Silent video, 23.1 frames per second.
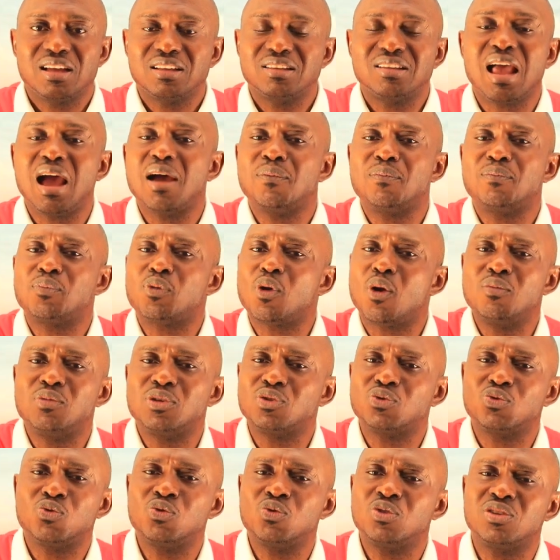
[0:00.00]
that
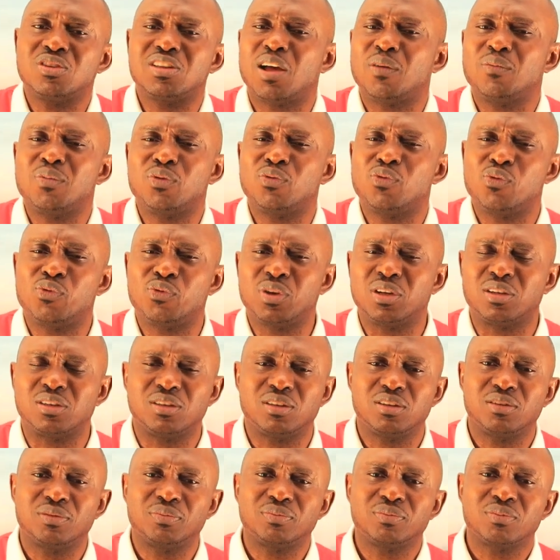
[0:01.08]
promise wouldn't have been fulfilled.
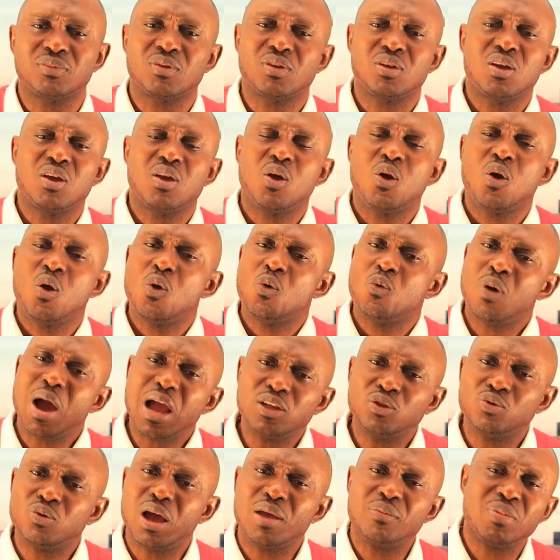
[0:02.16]
Why
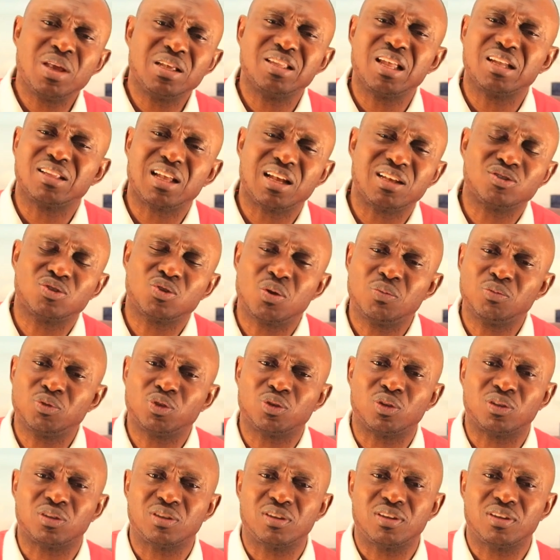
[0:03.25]
do I make that assumption?